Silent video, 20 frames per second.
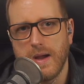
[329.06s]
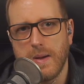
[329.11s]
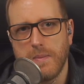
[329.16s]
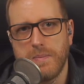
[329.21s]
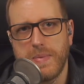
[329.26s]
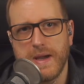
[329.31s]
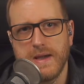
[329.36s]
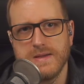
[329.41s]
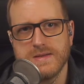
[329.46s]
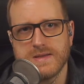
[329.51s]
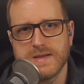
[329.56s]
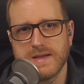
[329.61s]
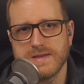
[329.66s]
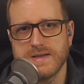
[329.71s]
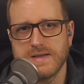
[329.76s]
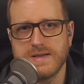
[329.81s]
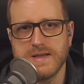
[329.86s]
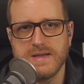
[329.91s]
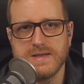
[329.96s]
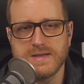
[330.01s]
Bass has
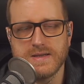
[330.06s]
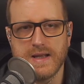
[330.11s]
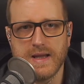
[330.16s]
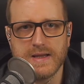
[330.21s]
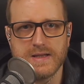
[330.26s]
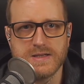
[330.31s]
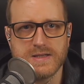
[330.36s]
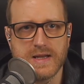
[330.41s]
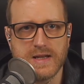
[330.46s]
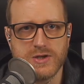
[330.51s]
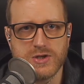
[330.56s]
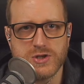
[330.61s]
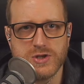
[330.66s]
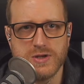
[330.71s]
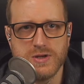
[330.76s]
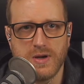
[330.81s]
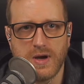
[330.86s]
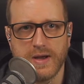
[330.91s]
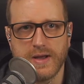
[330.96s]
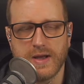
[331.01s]
a decent
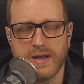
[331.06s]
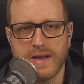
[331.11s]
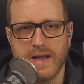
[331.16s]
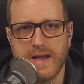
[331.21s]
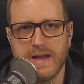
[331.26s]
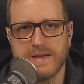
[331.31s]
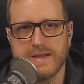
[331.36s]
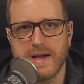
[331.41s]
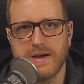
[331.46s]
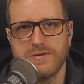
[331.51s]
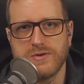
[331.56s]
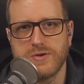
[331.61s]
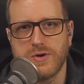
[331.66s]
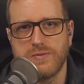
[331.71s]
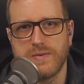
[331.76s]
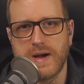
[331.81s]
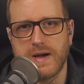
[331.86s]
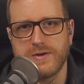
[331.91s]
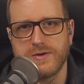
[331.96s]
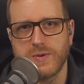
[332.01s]
extension. I could hear down to
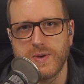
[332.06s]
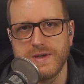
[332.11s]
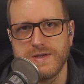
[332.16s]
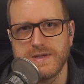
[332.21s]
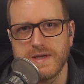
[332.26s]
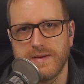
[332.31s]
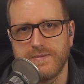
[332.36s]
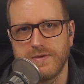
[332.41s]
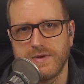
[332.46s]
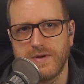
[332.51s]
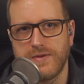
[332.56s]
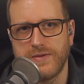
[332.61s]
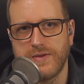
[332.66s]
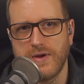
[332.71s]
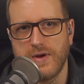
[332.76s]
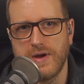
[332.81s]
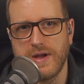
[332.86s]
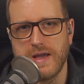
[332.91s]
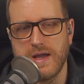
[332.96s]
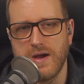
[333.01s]
around 27 to
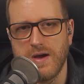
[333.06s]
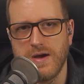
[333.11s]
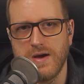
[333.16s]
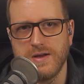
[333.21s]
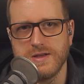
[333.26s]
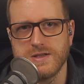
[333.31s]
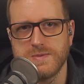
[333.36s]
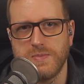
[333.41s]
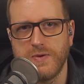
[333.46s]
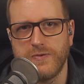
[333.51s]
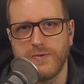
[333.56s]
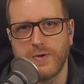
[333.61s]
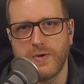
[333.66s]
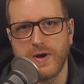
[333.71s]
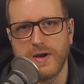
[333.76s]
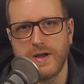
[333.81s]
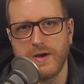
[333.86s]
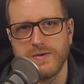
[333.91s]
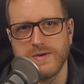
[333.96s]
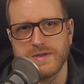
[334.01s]
30 Hertz before I
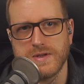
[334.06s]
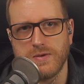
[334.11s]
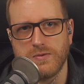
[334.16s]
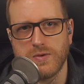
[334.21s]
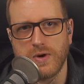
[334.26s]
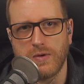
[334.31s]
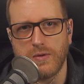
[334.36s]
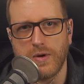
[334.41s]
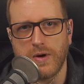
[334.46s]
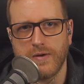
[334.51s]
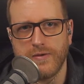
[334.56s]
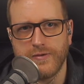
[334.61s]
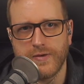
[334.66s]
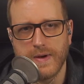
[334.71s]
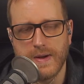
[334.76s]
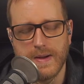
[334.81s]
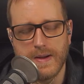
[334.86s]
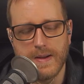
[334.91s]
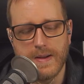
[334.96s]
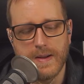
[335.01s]
noticed it roll off.
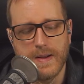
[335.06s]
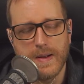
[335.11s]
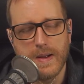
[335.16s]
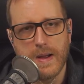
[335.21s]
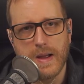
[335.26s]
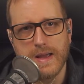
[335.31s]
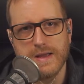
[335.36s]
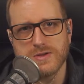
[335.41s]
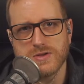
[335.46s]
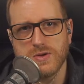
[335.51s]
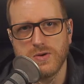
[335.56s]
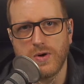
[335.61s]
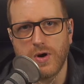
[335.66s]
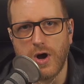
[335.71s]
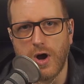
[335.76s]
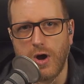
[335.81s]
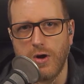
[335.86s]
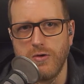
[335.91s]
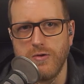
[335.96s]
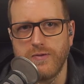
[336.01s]
It's not
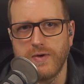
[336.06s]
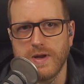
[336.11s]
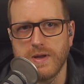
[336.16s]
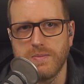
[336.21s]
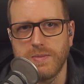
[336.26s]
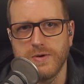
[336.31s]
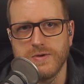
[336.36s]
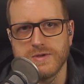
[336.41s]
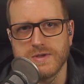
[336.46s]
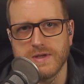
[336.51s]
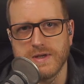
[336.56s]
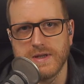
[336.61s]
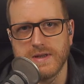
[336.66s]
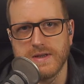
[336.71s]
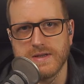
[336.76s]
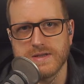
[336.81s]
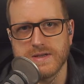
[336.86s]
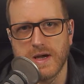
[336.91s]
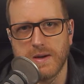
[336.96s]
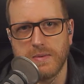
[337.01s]
overly boosted in
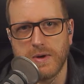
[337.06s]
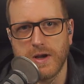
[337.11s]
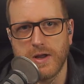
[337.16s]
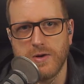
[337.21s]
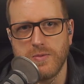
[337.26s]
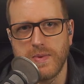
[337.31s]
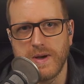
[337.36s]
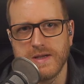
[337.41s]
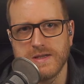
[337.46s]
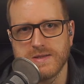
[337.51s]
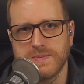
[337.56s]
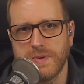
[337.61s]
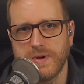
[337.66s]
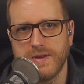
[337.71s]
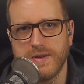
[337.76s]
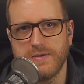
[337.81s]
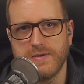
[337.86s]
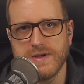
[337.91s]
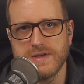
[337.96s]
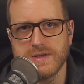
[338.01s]
the sub and low bass,
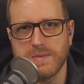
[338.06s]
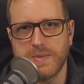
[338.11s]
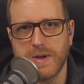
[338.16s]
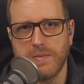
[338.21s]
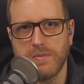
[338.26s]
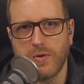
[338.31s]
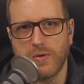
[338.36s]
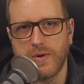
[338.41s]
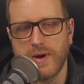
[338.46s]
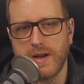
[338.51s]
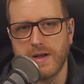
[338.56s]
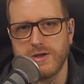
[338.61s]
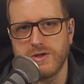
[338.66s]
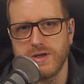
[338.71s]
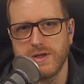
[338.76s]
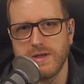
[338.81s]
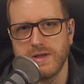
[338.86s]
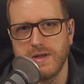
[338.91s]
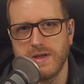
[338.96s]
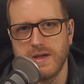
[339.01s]
but there is a bit more
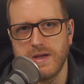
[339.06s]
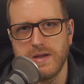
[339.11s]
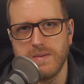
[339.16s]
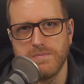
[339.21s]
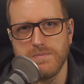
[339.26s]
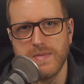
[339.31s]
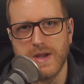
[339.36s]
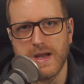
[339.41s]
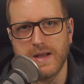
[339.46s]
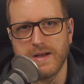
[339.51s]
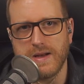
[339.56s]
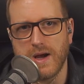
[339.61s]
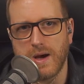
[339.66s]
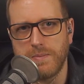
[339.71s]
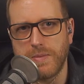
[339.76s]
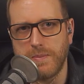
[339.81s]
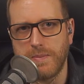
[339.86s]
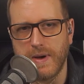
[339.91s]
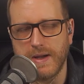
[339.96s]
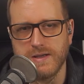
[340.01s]
energy in the mid and
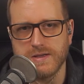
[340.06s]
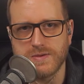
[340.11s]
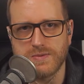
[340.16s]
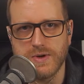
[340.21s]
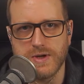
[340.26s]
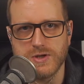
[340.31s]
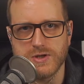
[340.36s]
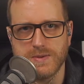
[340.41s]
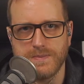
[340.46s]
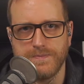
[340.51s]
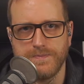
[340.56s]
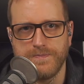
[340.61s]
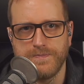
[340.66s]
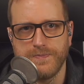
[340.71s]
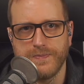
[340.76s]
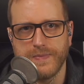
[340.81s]
upper bass region.